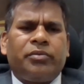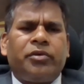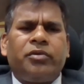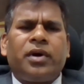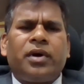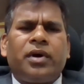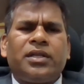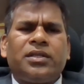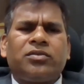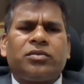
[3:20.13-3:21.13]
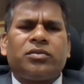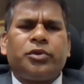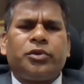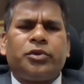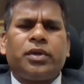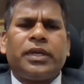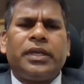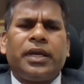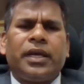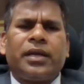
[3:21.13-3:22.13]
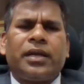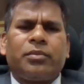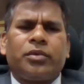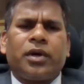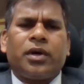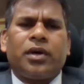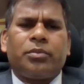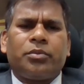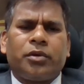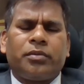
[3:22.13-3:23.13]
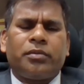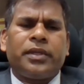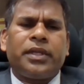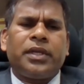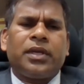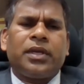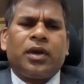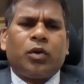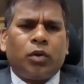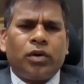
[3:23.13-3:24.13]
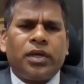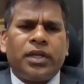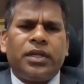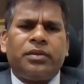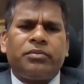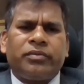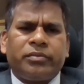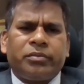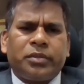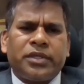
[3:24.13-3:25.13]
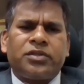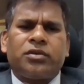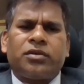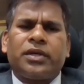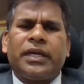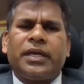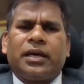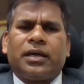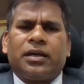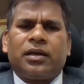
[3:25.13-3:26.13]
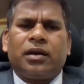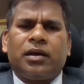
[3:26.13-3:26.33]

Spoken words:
everyone is purely and probably wholly based on data.